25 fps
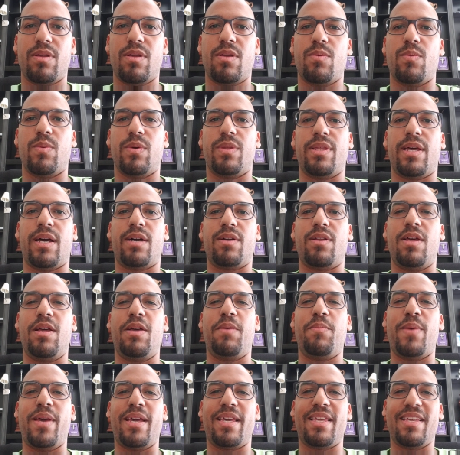without
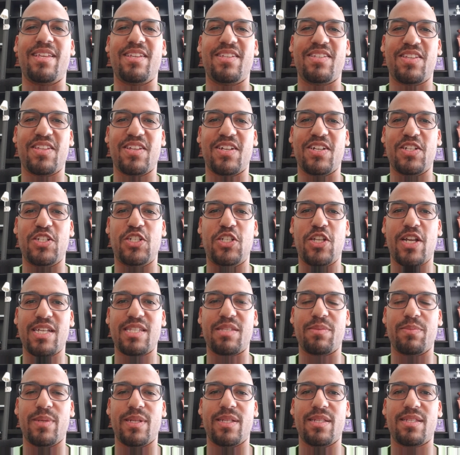making
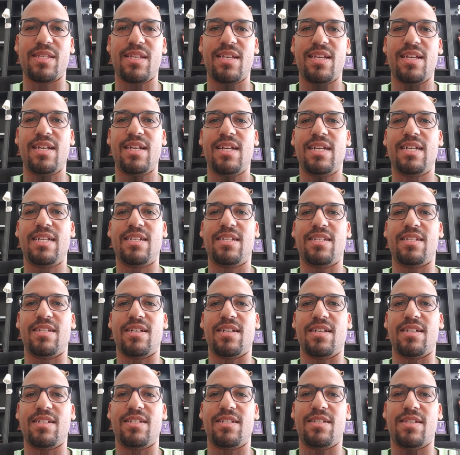adjustments
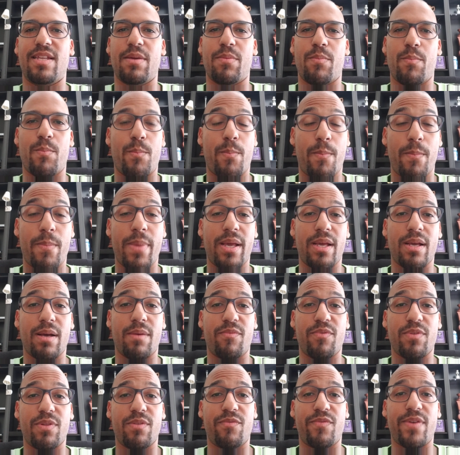to make up
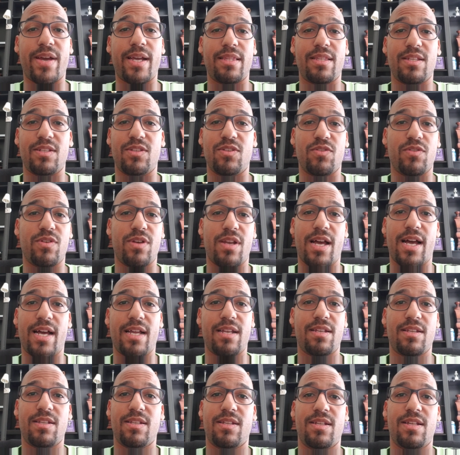for the fact that you're
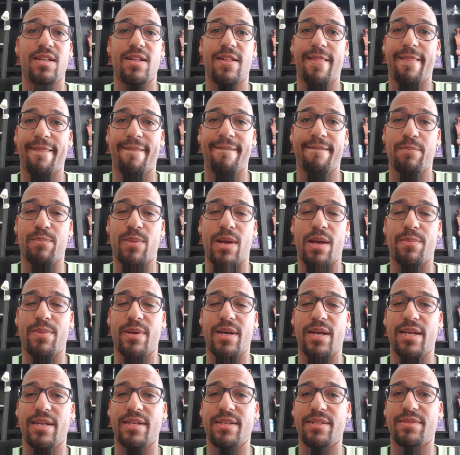not
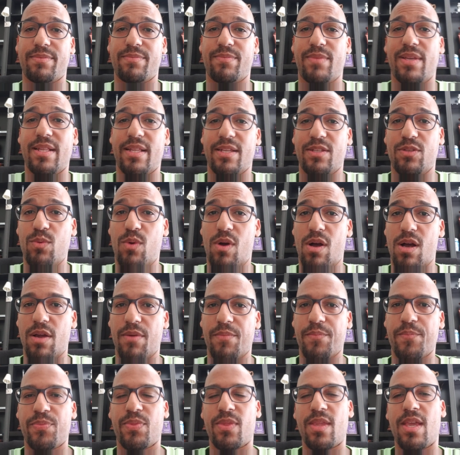Popeyes, unless you are.
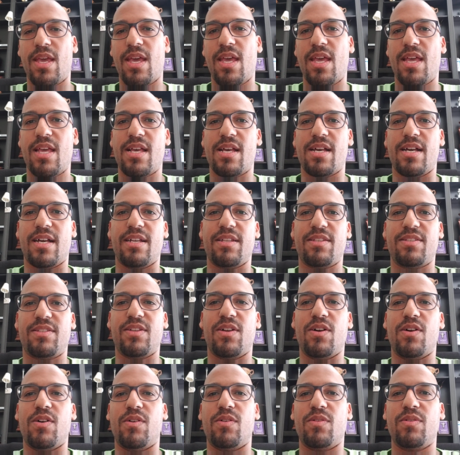
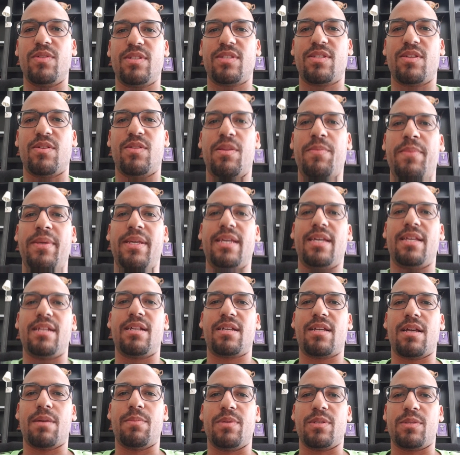So let me get a
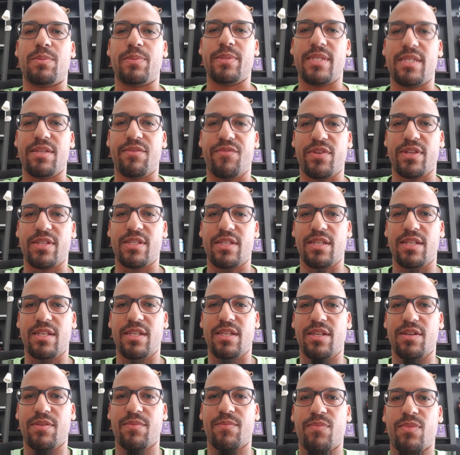couple of specifics in
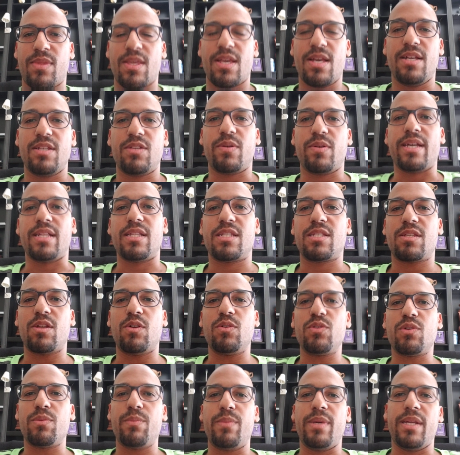here. So again,
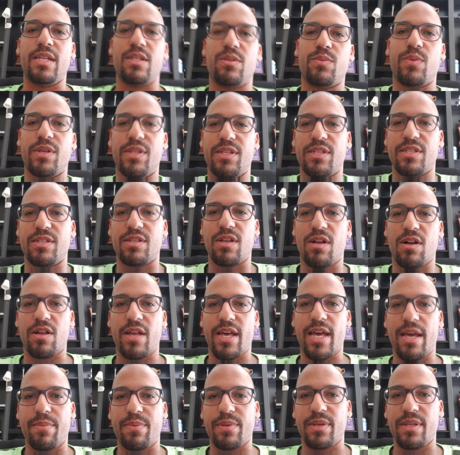social media is where this is all
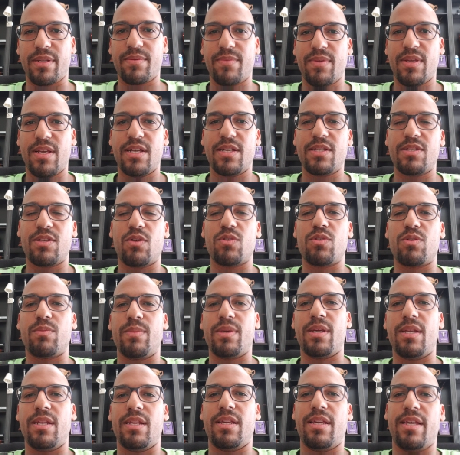happening. Social
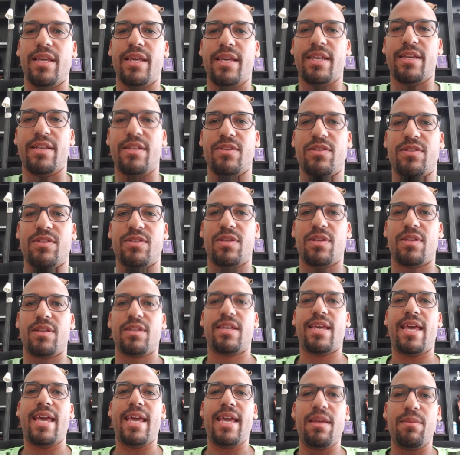media
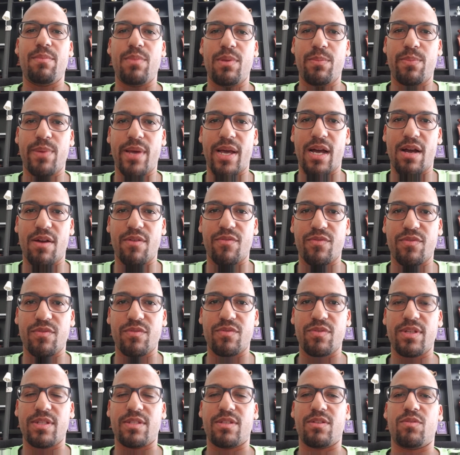can be
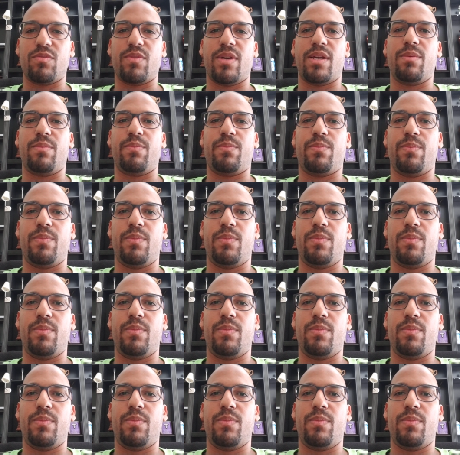powerful. It's a great